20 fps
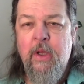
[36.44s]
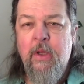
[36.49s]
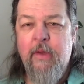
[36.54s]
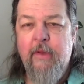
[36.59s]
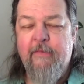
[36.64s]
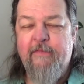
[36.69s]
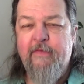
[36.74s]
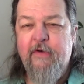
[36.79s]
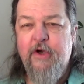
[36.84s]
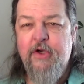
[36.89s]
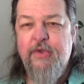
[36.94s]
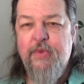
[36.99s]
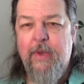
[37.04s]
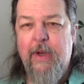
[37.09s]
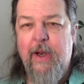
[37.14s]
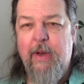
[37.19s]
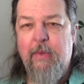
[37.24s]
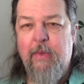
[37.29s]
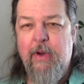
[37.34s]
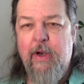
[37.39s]
The first
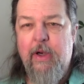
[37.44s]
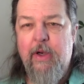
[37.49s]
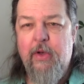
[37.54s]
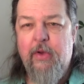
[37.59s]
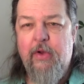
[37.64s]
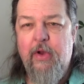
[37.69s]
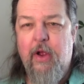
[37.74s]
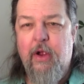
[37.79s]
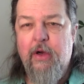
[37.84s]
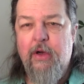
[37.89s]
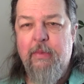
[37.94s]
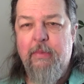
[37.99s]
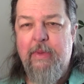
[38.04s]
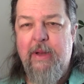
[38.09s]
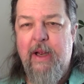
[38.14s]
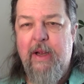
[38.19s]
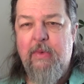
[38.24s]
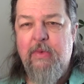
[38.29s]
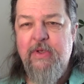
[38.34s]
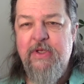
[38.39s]
one I wanted to talk
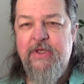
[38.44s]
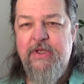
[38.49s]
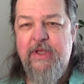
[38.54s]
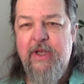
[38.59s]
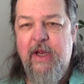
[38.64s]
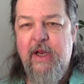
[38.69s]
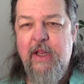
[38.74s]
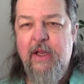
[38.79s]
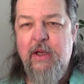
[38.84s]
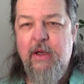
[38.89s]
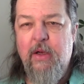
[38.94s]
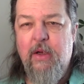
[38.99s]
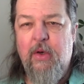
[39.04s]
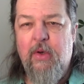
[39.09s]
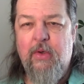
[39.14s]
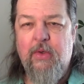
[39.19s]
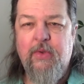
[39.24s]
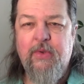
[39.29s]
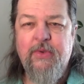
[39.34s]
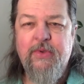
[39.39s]
about was setting
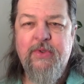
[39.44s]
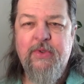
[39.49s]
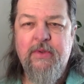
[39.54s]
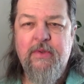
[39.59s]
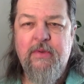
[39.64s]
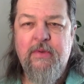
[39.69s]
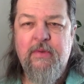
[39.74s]
goals.